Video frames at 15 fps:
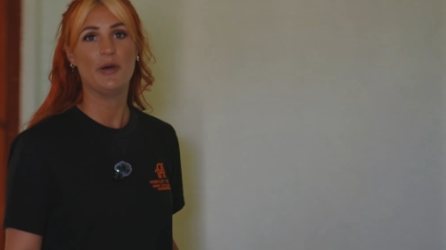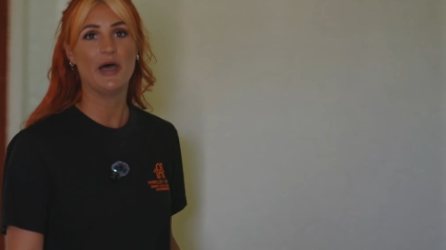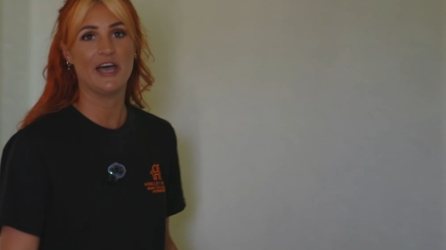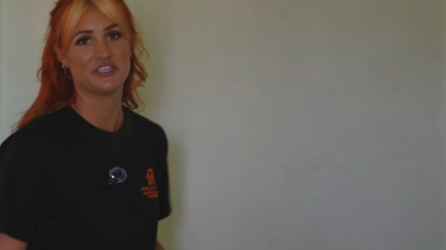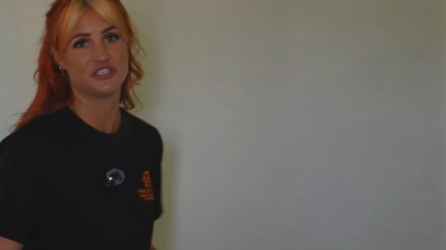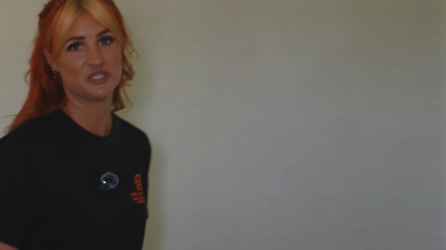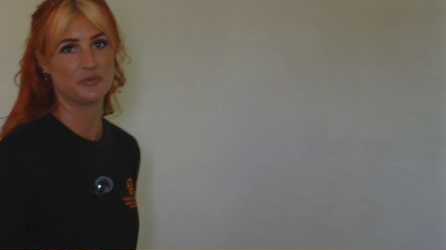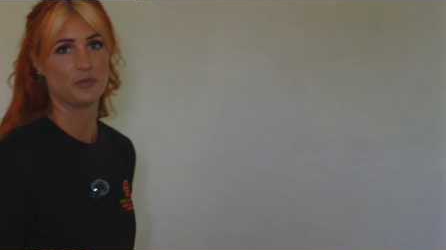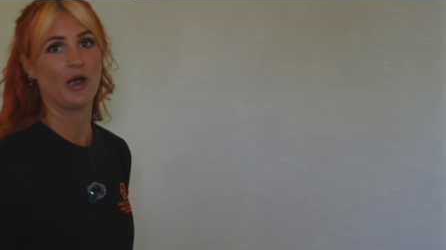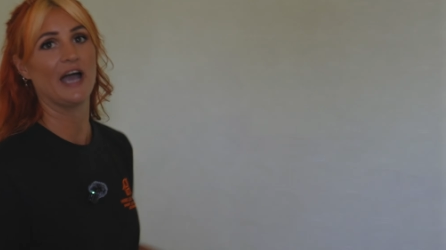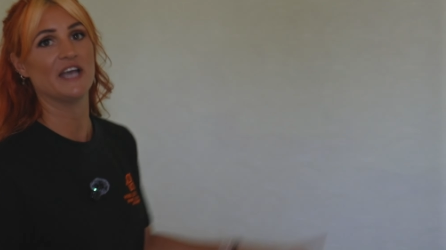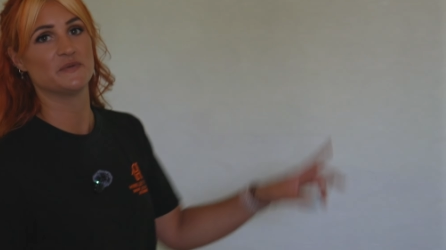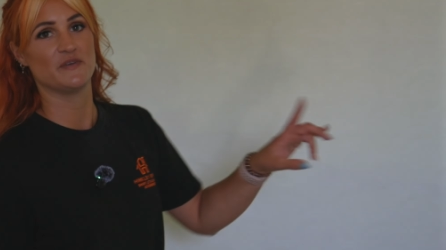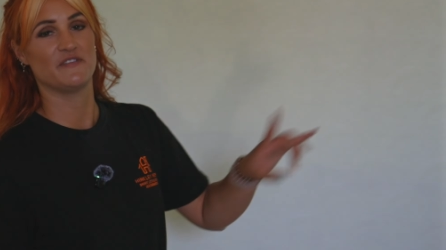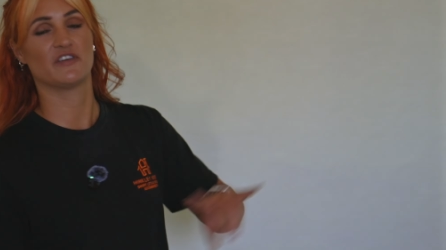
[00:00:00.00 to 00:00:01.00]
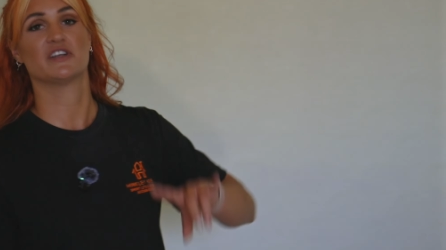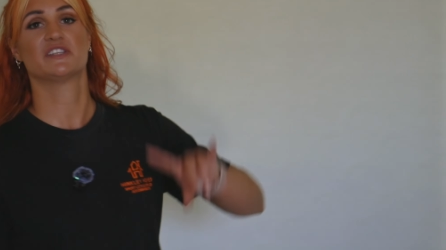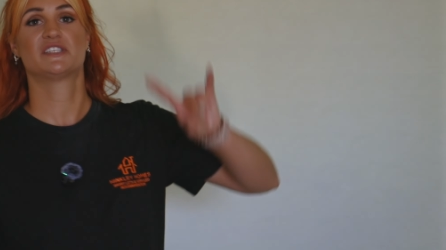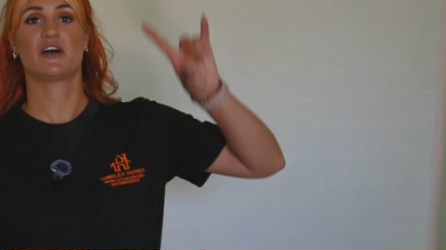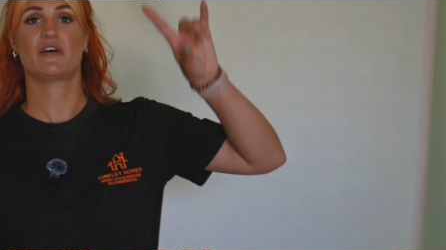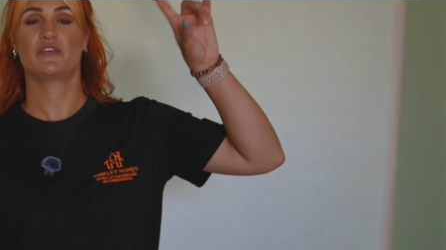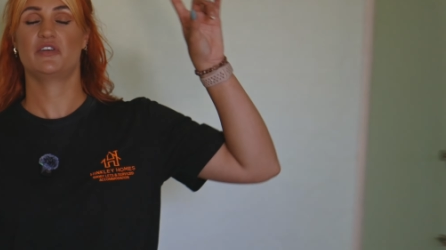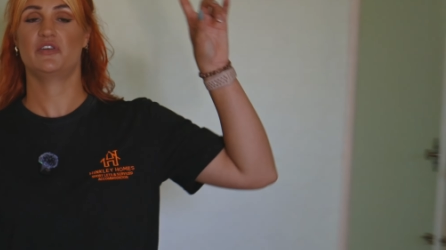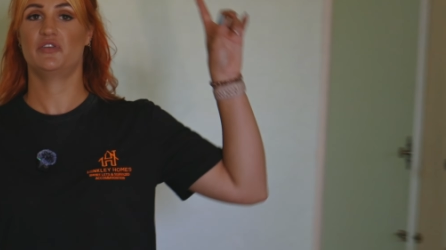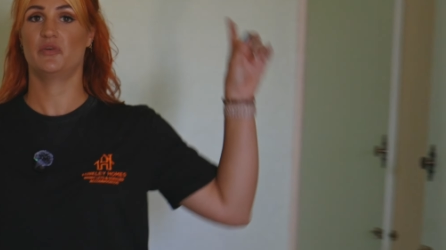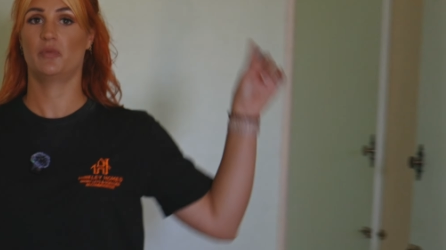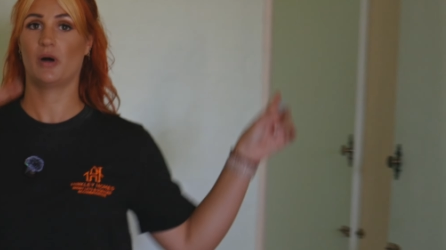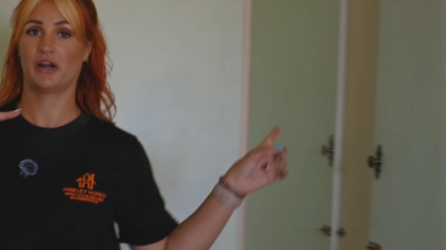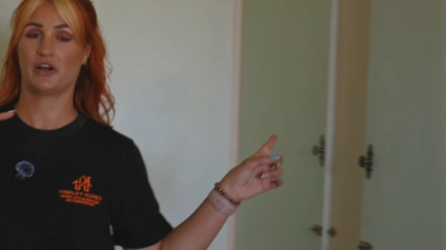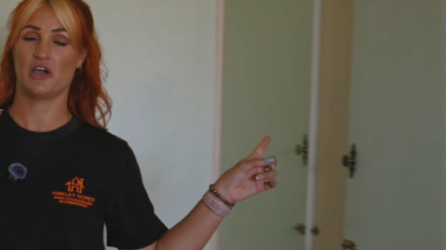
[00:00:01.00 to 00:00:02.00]
purchase price, we forgot to tell you, the
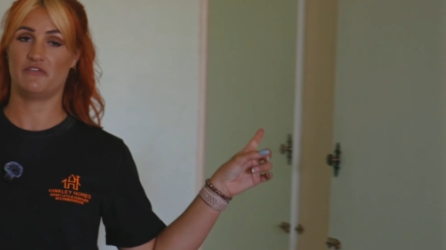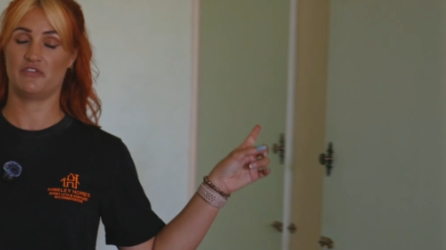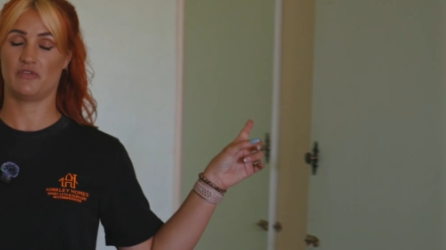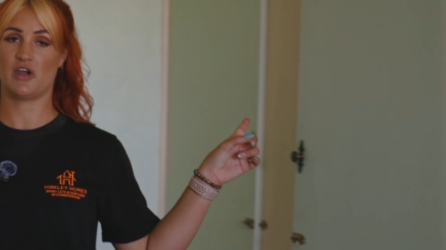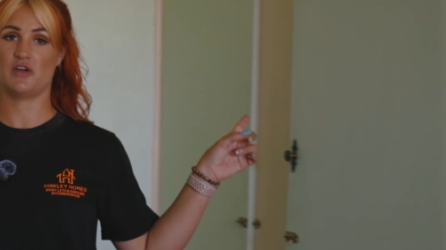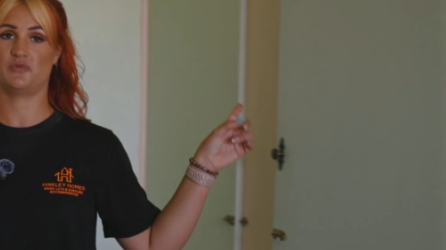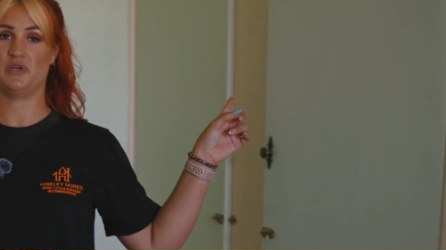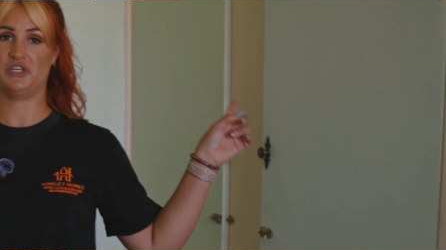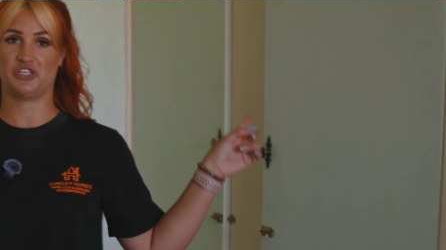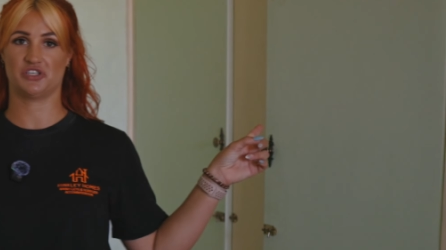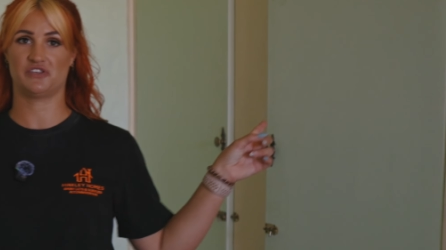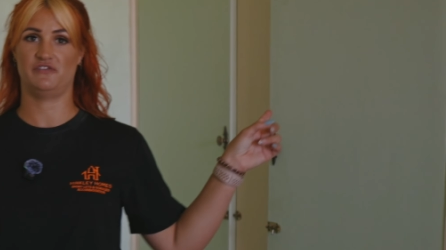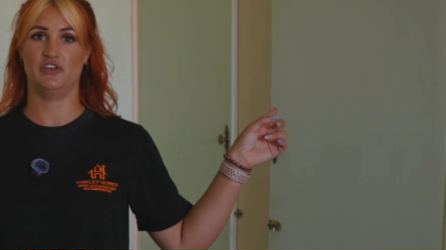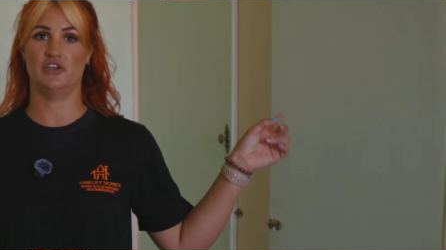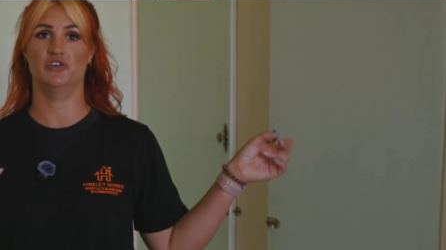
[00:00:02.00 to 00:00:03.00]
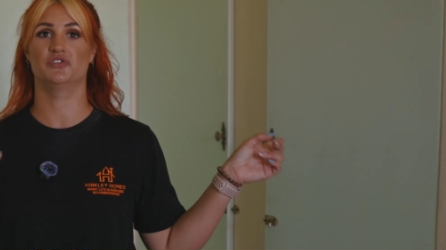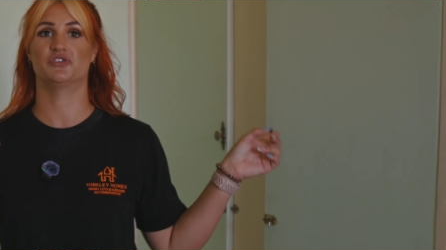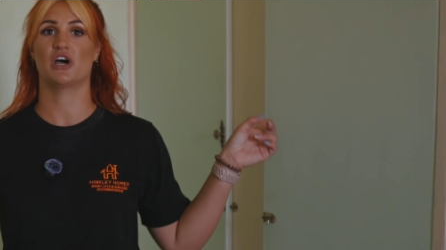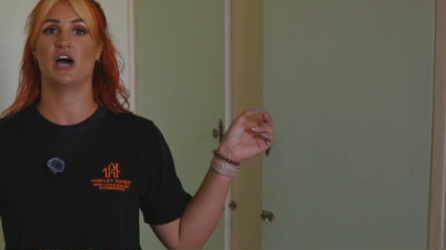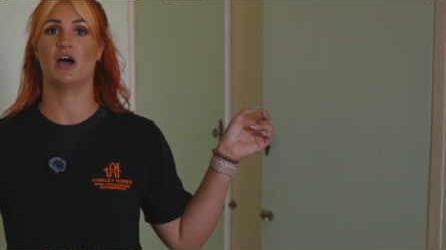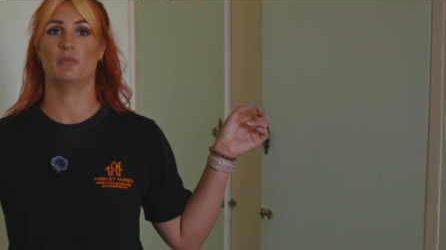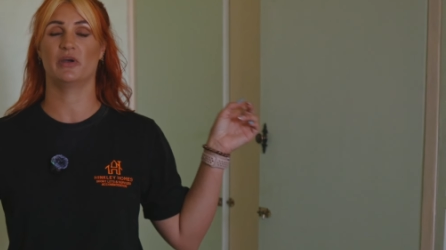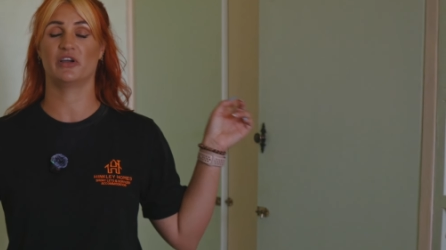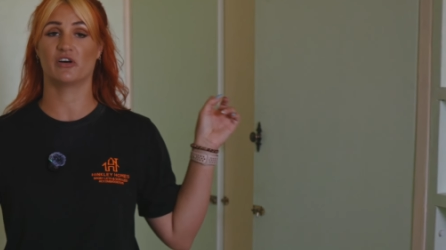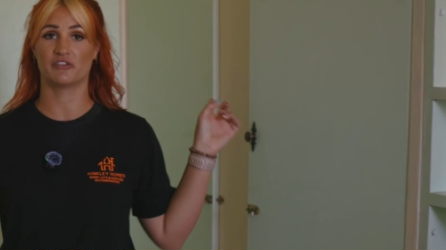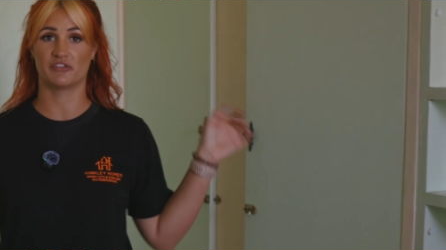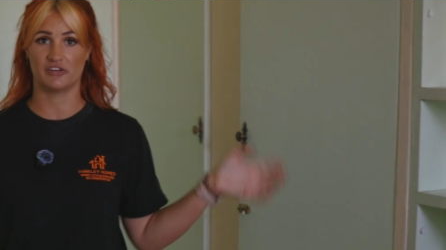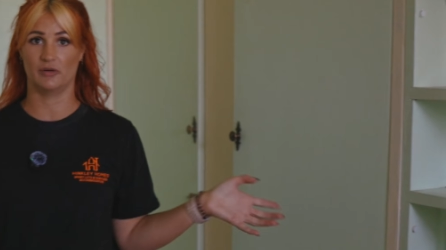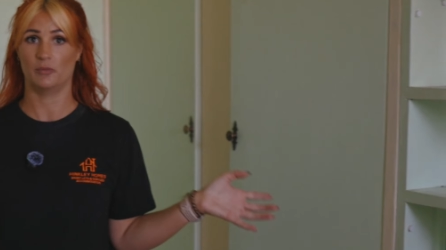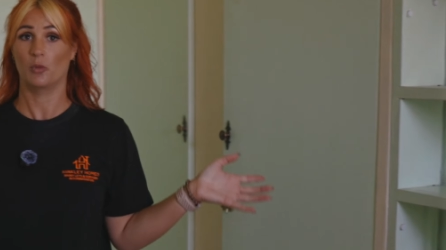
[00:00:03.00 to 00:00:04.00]
one over the road we just viewed, we got
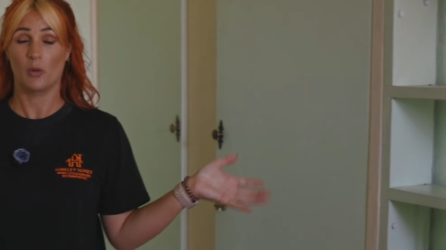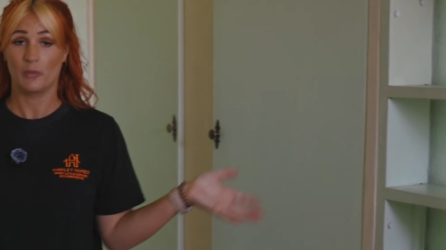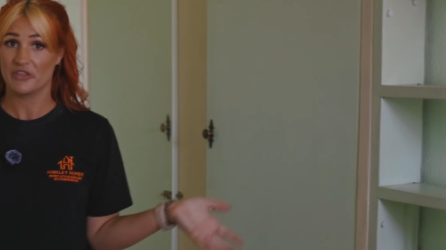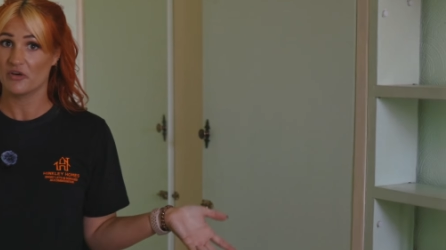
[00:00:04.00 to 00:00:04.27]
for what we